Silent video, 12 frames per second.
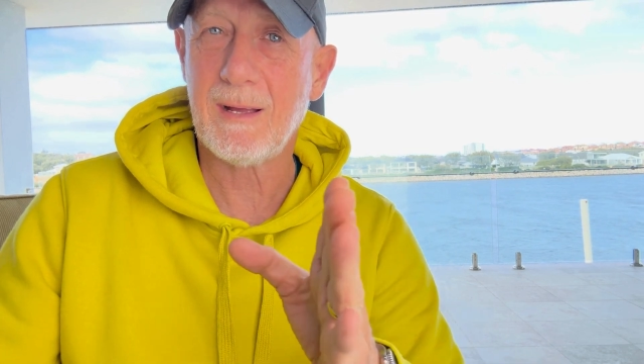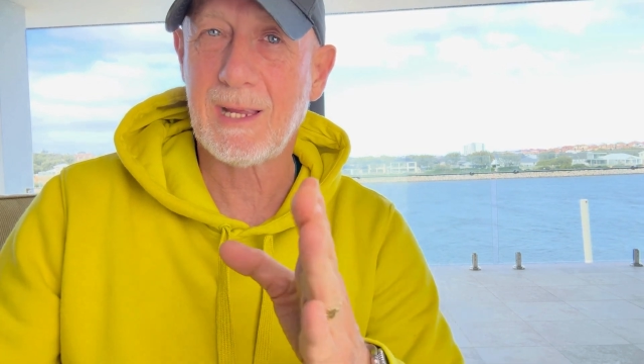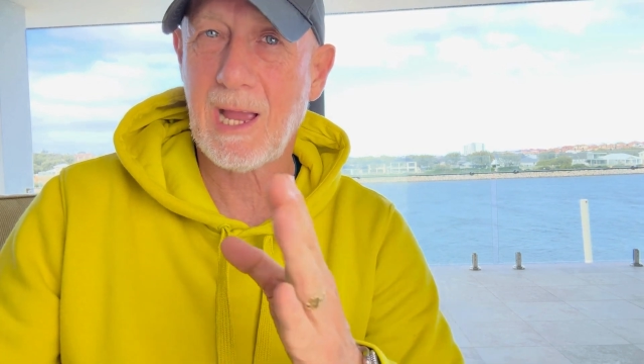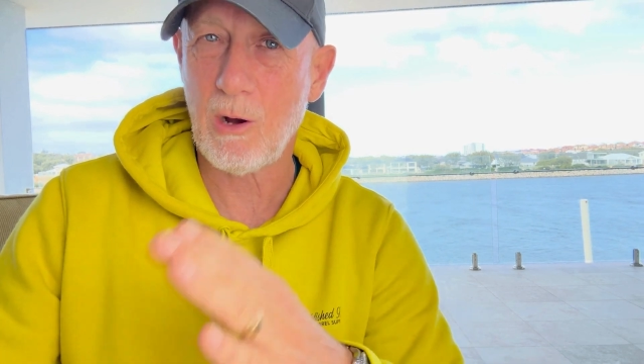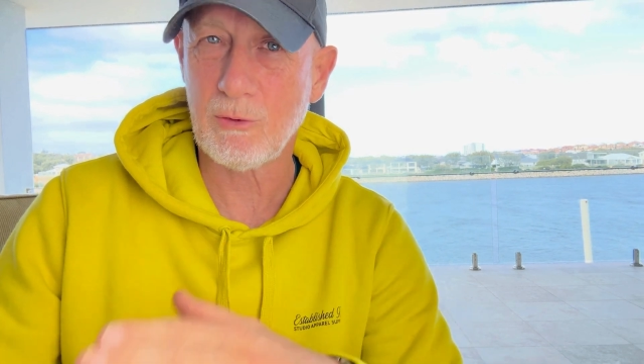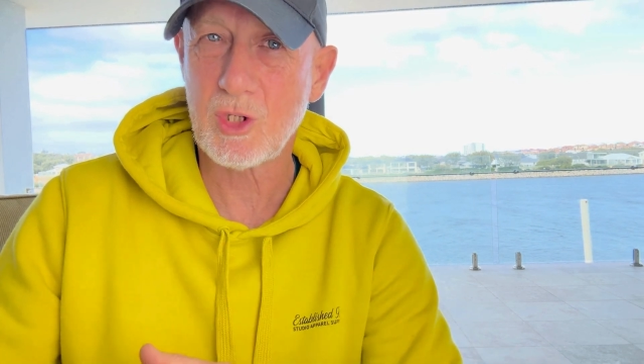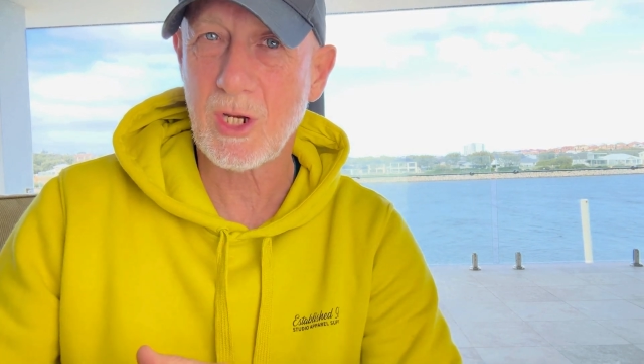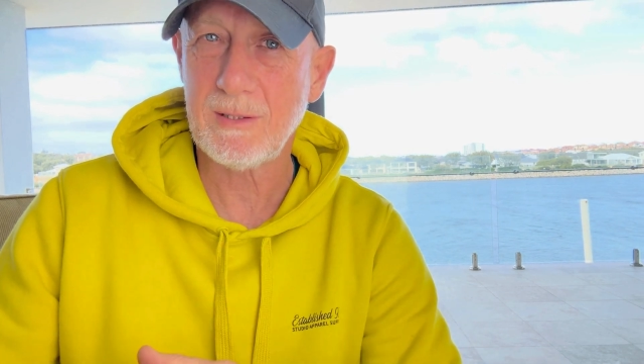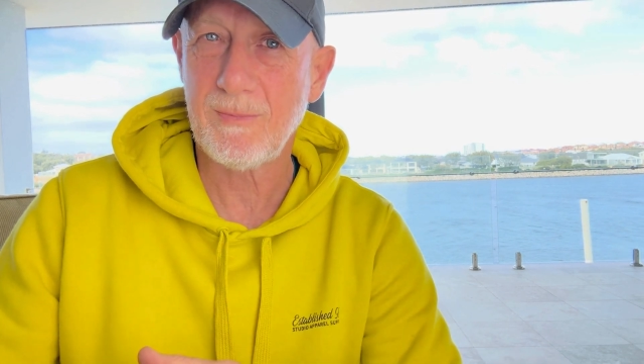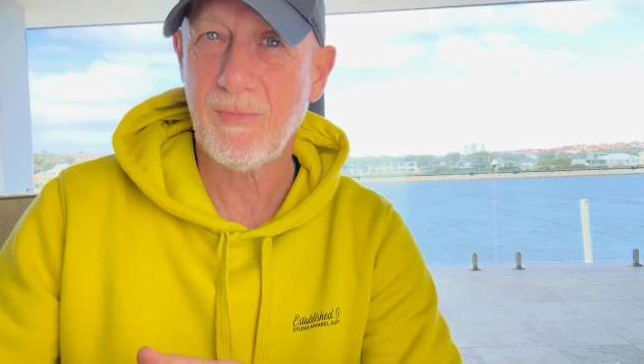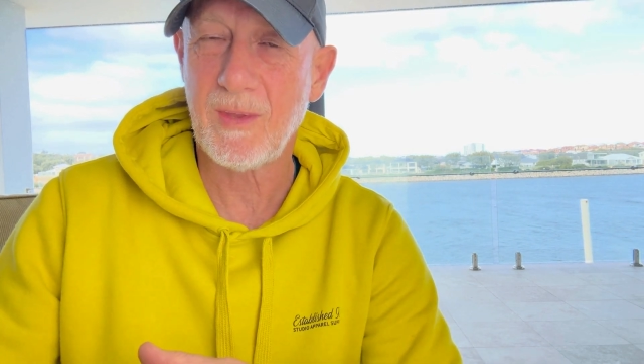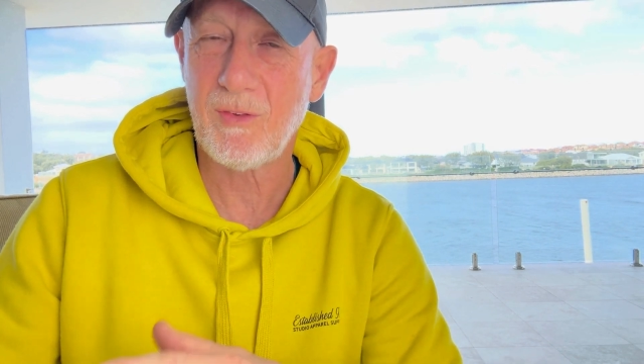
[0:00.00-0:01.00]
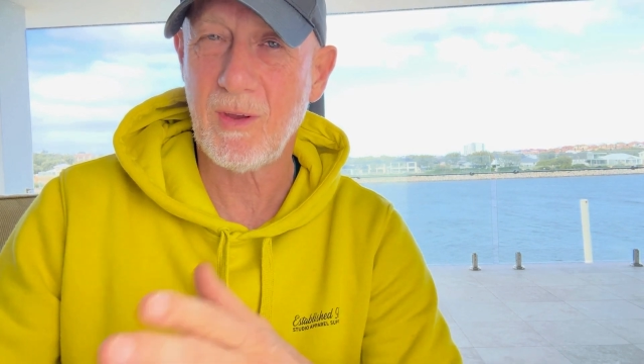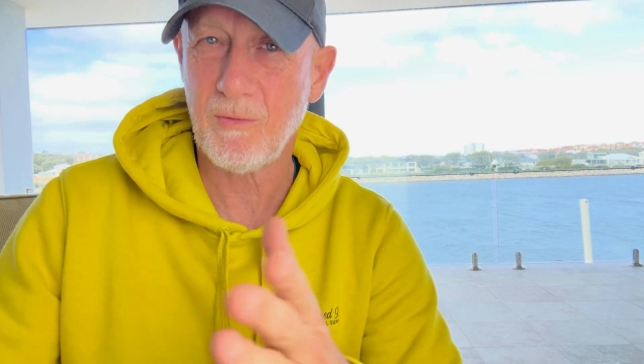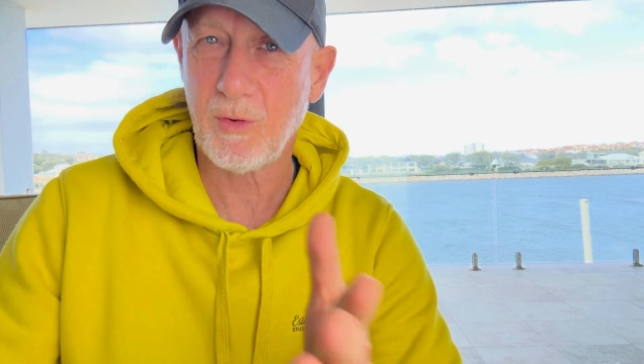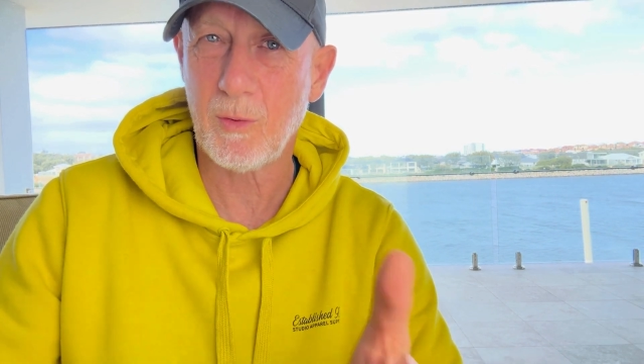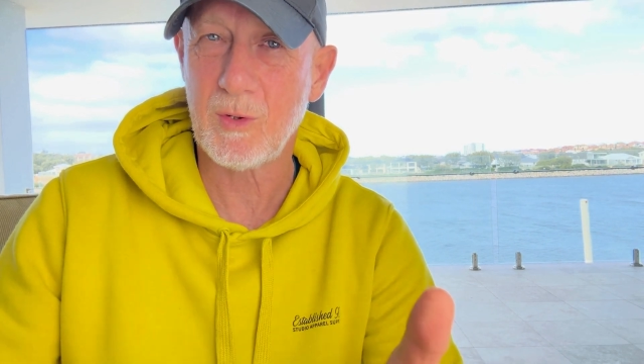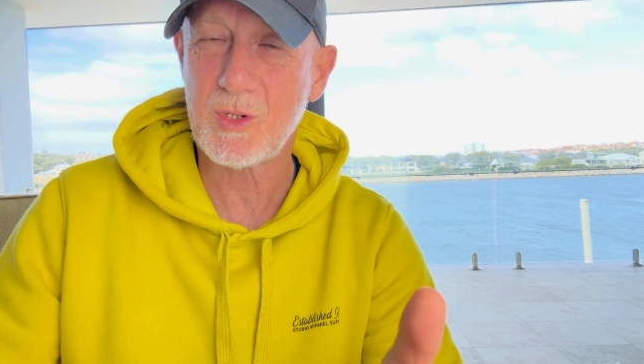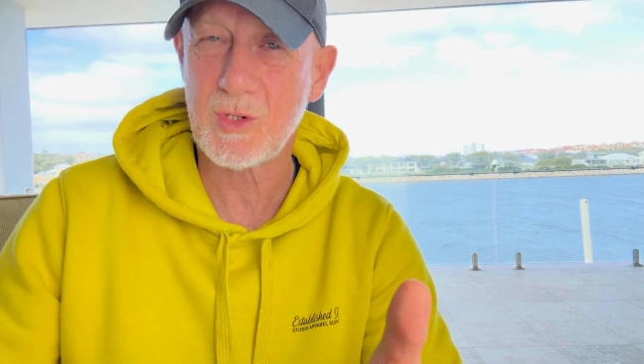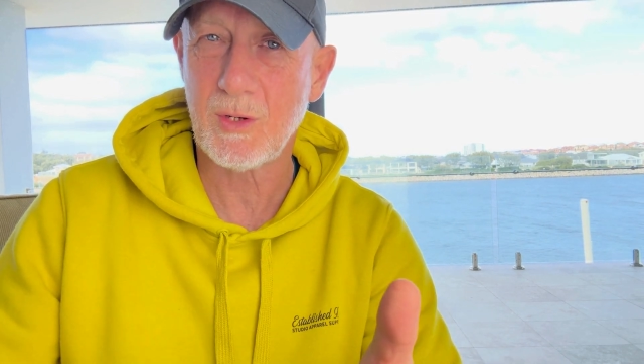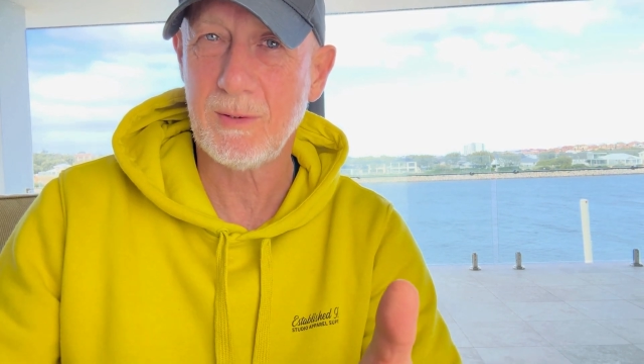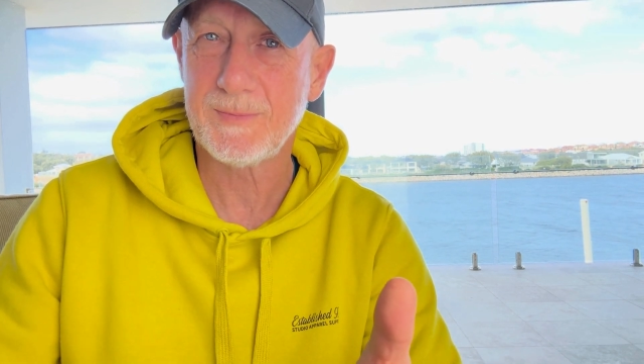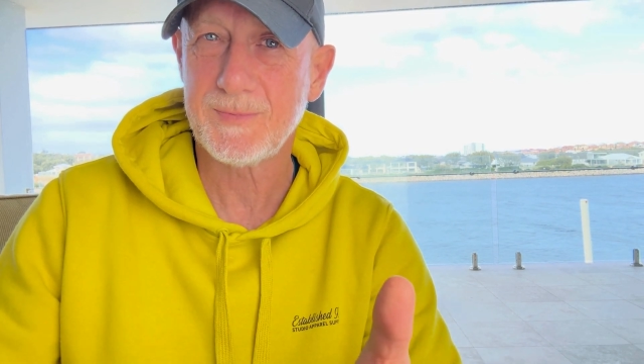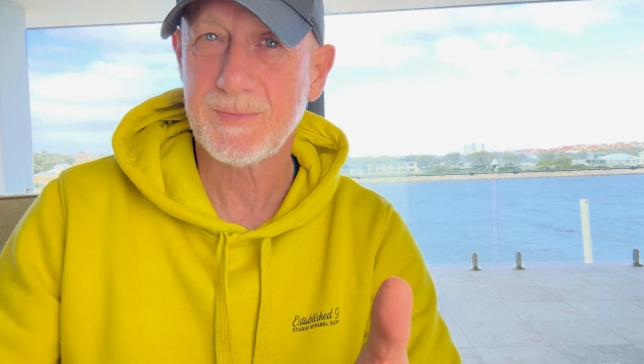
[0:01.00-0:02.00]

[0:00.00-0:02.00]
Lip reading: culture that's influenced you